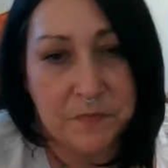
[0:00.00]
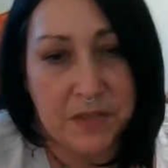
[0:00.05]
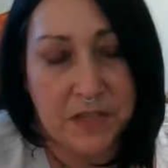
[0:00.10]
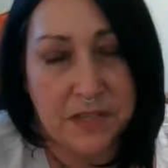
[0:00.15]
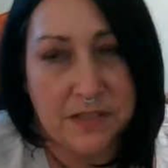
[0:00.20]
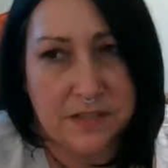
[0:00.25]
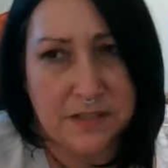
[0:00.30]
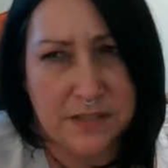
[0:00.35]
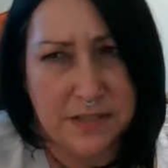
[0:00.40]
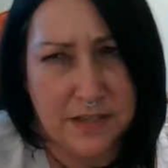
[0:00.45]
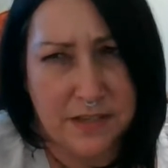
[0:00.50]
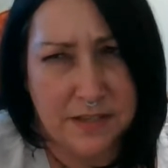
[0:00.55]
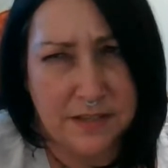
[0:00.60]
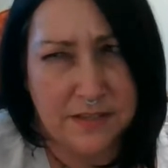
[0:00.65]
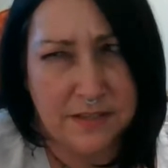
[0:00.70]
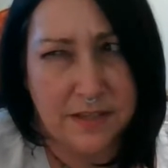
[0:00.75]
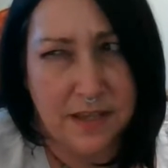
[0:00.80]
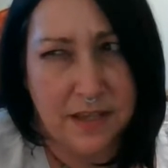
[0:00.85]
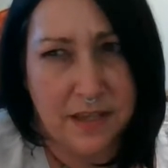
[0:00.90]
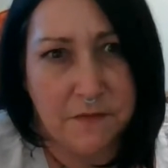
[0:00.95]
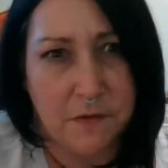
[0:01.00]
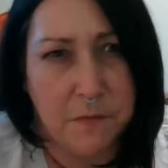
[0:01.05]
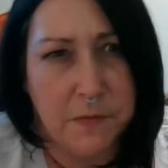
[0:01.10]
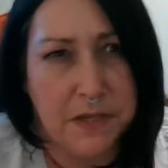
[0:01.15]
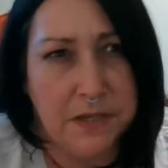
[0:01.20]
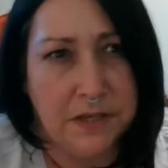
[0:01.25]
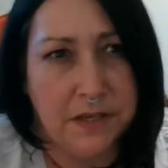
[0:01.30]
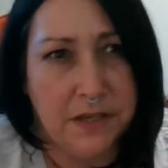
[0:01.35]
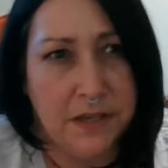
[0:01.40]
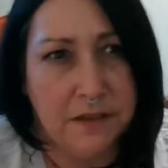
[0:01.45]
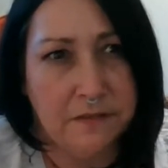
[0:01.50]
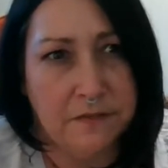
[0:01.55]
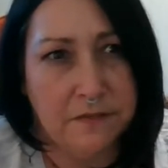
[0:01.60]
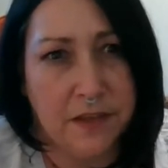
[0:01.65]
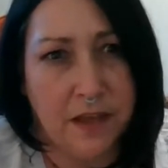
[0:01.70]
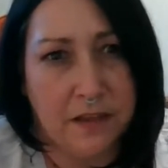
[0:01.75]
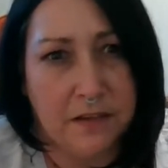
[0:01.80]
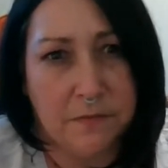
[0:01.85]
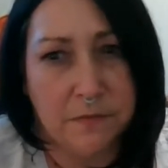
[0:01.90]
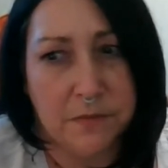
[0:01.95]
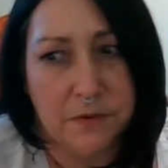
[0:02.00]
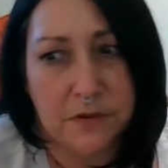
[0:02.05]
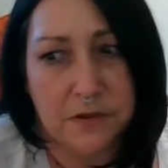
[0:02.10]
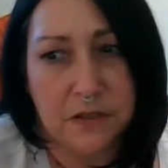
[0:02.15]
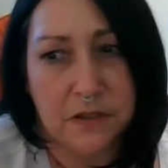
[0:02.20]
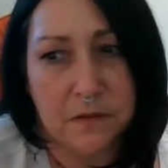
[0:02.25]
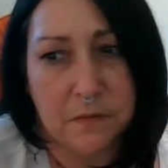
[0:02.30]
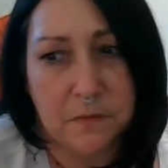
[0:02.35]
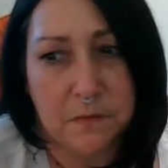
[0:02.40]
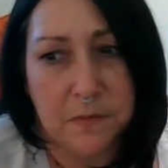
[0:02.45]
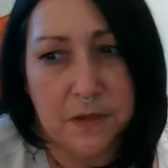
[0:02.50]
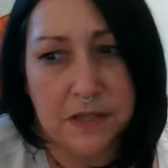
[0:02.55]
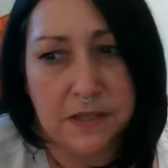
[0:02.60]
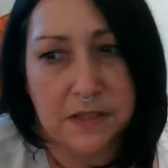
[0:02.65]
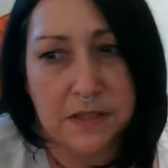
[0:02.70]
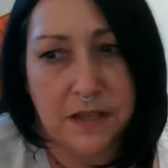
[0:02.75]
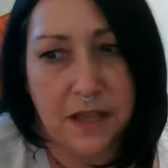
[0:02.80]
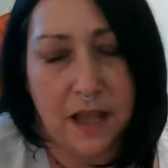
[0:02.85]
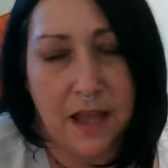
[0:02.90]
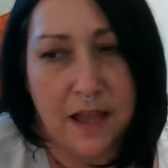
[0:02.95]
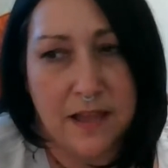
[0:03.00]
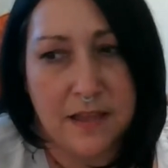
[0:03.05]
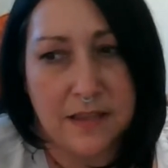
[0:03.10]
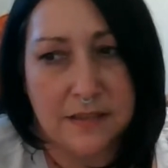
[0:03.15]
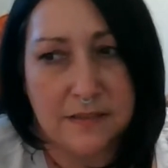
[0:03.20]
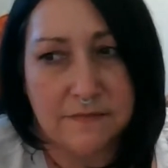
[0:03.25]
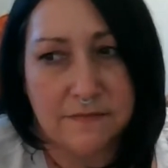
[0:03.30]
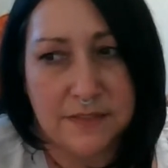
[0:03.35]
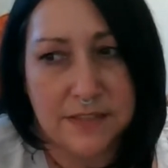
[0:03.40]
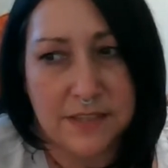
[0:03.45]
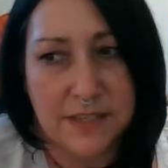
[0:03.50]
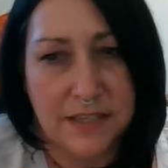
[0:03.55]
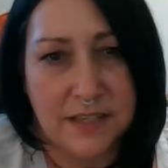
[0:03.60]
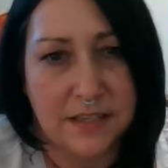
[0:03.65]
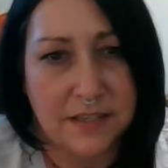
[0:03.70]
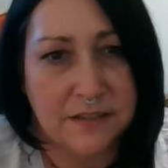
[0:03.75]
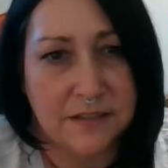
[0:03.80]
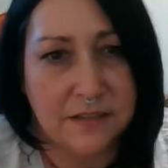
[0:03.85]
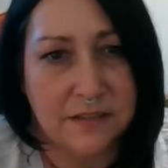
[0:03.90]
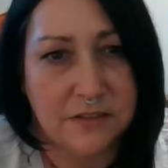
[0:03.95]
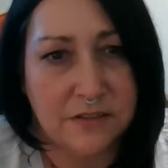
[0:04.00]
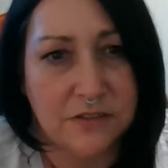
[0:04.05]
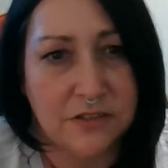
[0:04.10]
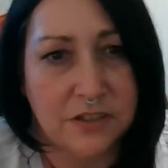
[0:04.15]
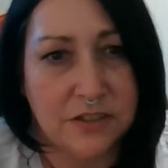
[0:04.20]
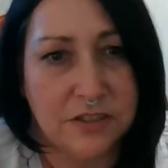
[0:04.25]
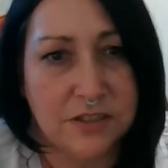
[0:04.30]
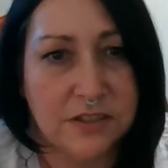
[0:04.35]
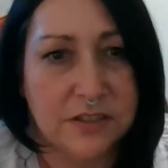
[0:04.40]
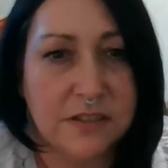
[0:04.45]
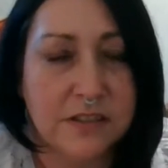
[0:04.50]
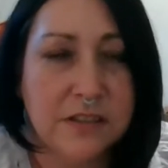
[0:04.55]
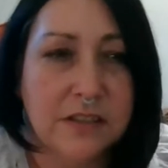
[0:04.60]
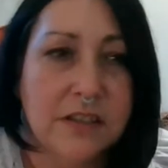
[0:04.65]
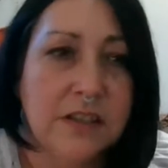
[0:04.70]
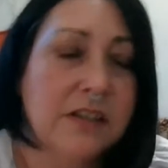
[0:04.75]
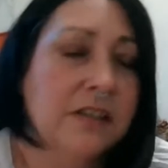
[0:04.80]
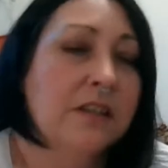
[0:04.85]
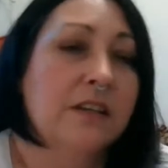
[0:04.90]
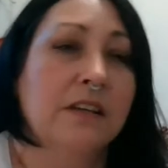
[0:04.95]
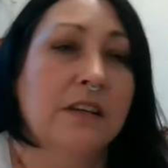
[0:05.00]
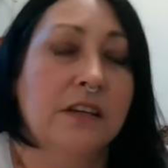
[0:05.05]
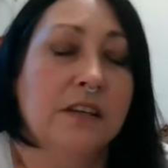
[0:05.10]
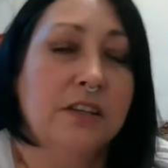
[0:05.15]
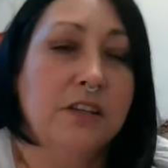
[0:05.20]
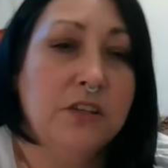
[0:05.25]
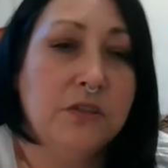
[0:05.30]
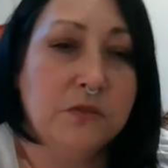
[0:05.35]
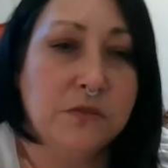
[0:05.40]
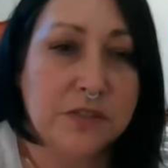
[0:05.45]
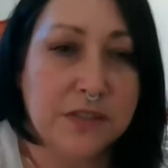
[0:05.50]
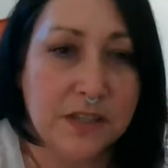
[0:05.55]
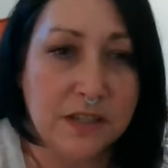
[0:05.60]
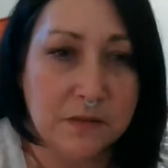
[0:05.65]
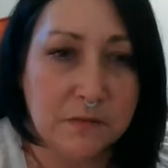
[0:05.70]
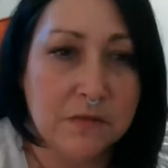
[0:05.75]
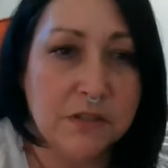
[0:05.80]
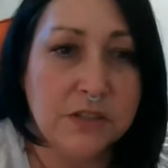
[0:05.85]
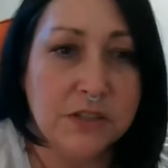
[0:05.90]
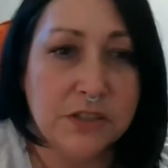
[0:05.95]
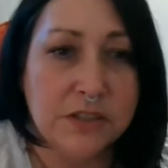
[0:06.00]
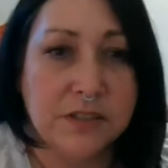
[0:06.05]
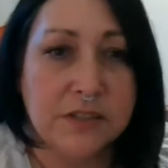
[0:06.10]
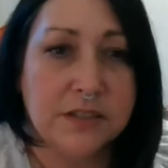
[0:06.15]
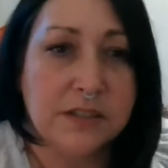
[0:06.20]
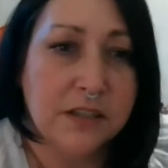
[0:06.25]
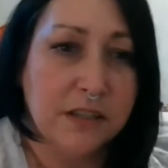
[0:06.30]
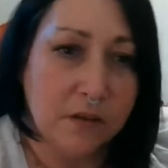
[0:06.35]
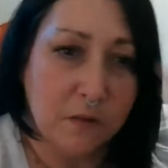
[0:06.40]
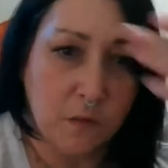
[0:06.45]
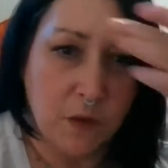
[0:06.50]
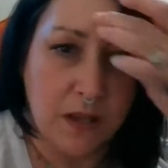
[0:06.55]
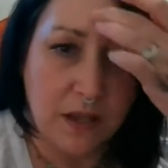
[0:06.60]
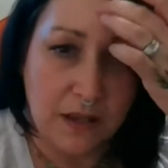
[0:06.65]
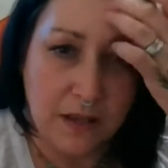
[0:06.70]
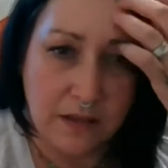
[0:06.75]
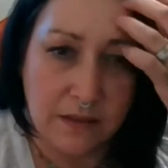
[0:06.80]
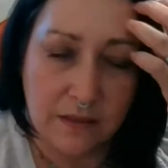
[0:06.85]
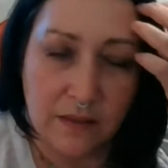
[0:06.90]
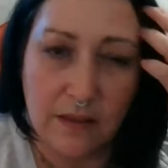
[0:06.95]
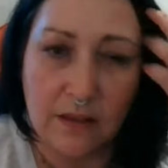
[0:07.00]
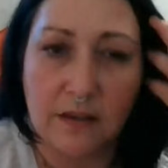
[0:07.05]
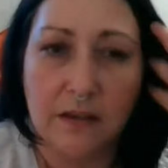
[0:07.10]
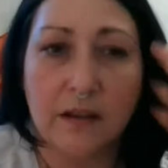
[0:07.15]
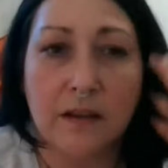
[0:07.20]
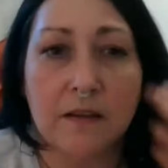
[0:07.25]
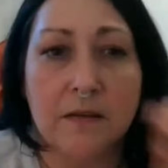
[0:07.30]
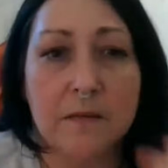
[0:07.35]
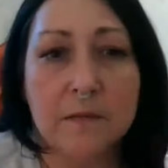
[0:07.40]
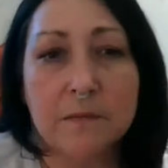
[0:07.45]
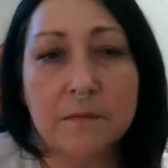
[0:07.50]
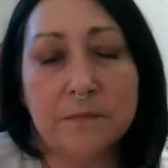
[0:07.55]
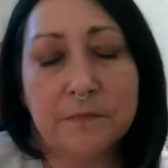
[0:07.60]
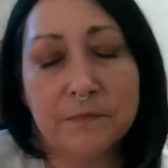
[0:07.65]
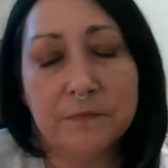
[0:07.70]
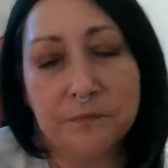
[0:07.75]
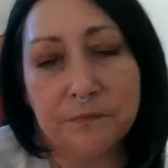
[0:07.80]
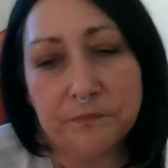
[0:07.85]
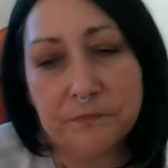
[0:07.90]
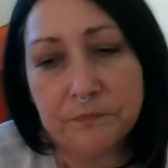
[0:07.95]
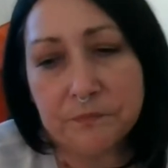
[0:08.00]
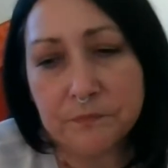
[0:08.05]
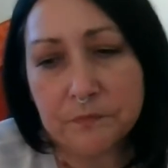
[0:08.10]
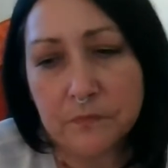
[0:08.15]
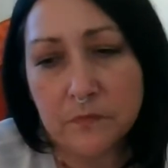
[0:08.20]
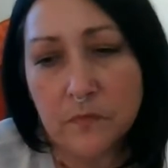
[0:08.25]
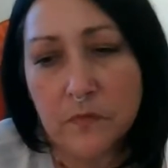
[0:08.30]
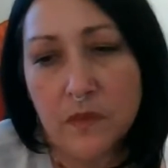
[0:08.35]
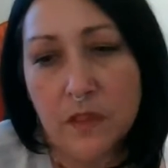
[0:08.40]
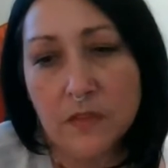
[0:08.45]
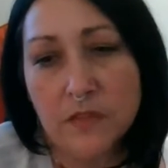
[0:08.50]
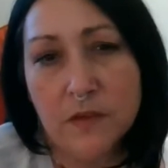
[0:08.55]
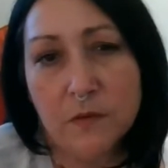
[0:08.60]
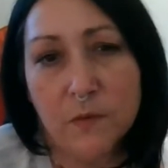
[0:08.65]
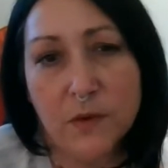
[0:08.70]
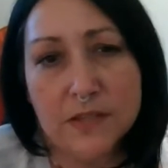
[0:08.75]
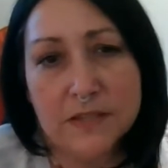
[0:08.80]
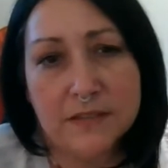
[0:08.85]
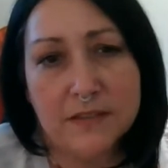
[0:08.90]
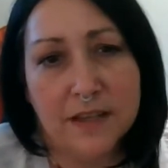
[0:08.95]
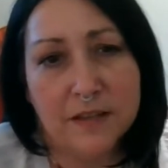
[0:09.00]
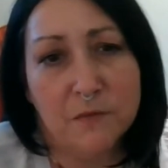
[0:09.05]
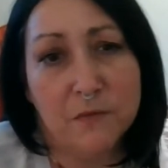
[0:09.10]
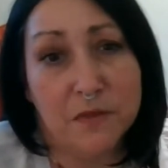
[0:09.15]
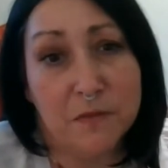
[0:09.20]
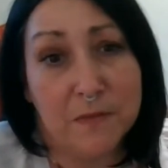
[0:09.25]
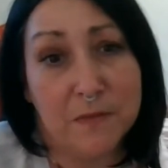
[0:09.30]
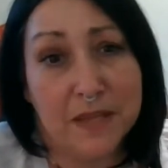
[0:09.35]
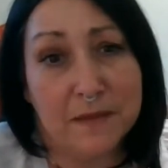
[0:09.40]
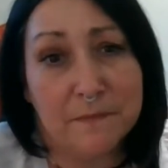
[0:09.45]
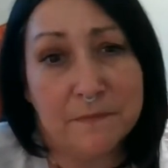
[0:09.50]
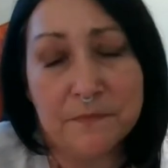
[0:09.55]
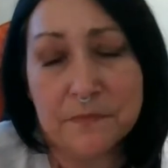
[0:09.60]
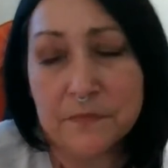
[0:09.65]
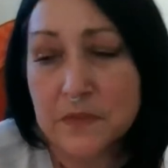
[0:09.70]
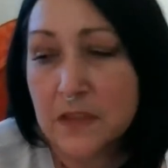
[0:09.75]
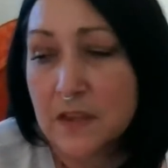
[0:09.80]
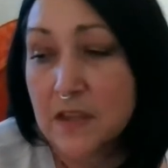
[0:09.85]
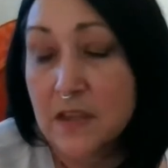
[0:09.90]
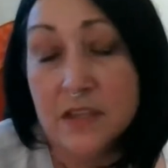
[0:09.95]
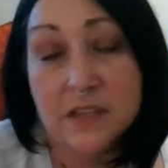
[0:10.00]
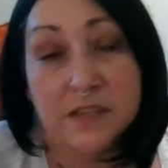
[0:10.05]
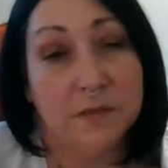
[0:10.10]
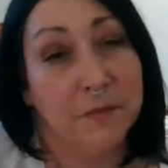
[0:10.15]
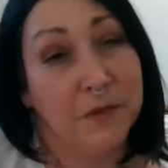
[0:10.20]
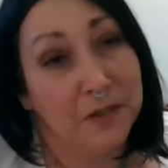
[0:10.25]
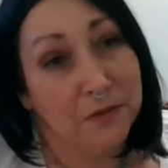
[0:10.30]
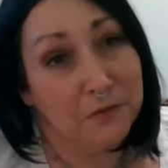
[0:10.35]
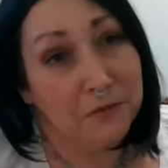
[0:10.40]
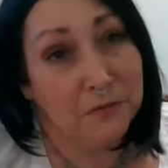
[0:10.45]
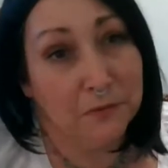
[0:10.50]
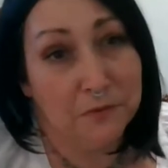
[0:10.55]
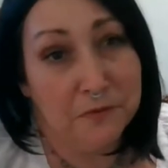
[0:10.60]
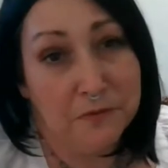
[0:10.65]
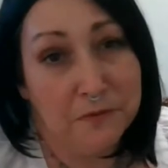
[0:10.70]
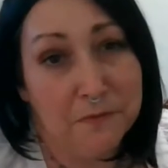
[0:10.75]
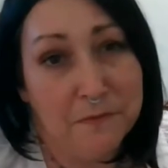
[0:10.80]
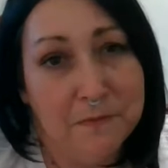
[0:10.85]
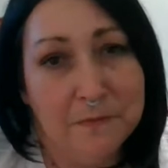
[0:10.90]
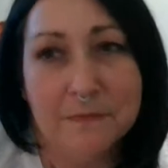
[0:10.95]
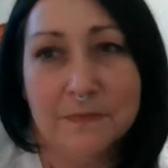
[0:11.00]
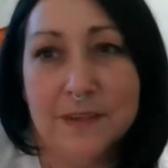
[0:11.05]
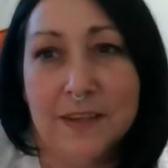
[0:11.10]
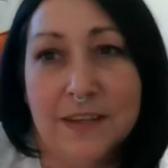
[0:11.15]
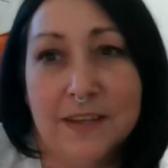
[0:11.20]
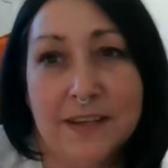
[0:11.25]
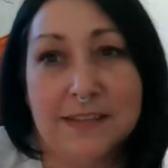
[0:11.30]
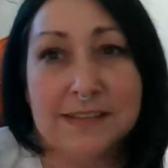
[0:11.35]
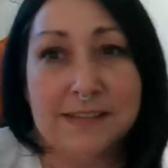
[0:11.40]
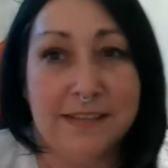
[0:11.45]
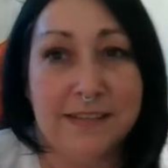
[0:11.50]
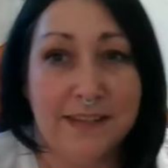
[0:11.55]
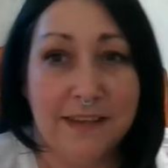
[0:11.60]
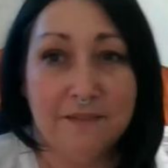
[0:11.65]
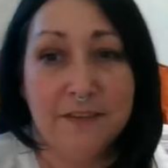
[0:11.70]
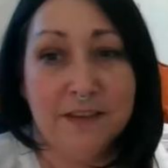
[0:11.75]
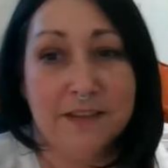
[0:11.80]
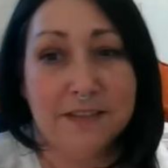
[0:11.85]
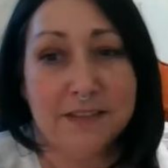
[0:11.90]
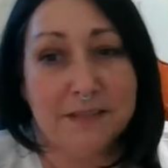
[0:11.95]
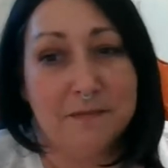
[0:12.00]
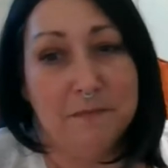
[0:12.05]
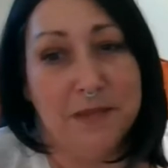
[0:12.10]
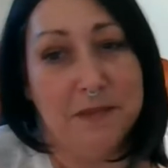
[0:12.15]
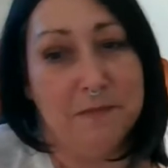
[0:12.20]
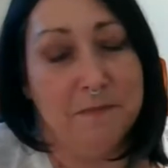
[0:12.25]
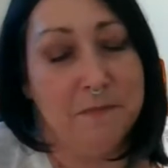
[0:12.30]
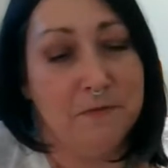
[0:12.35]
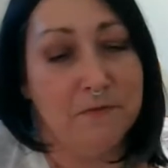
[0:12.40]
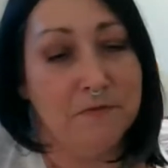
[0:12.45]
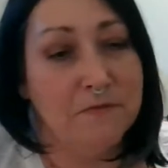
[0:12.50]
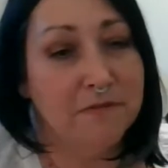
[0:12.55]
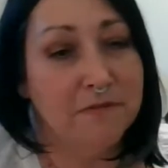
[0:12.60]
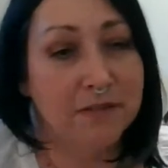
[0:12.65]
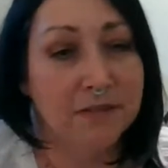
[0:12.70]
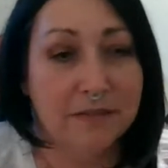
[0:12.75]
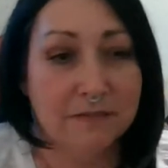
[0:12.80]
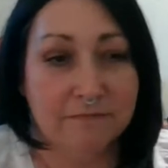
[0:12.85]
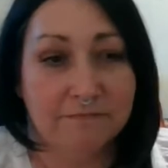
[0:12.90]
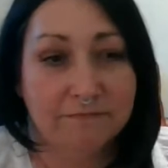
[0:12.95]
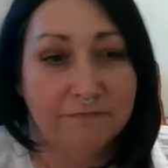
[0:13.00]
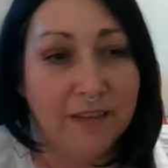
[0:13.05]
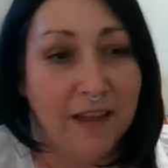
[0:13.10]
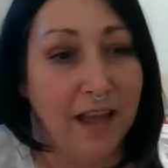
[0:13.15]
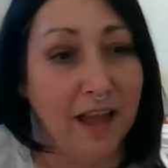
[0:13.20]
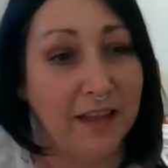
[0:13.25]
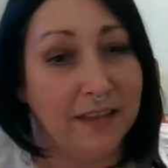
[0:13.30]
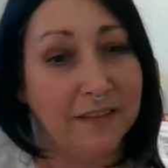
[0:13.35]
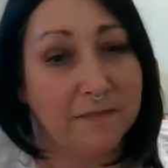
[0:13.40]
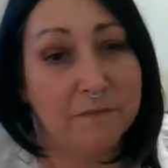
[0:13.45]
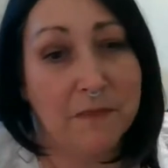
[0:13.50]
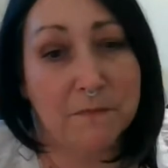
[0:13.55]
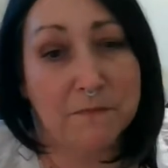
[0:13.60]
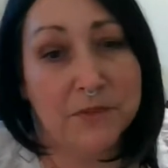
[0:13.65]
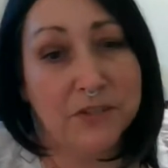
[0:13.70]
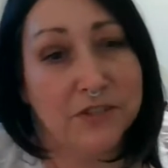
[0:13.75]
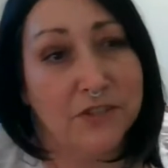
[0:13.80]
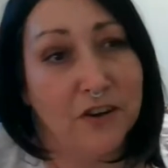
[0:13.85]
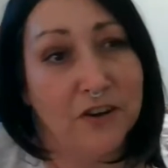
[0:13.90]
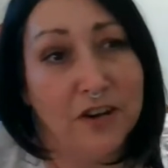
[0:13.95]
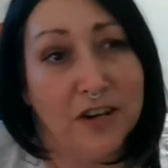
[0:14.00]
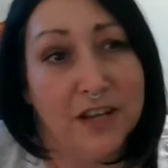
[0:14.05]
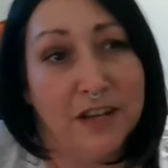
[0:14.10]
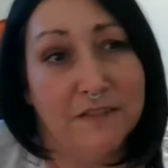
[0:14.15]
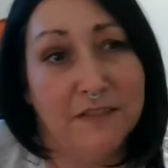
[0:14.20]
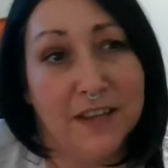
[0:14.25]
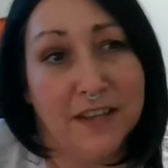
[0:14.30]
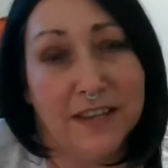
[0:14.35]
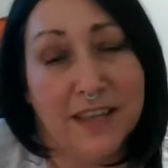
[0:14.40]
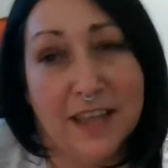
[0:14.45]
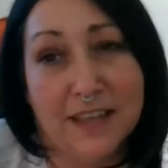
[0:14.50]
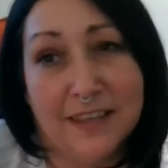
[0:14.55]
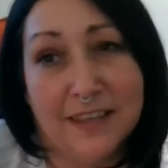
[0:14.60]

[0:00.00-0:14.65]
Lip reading: It does have a PDF guidebook, but I tend to just use the images in a way that that resonate with me. So I'm going to go through them, and I see I've got some people. I'm sorry if I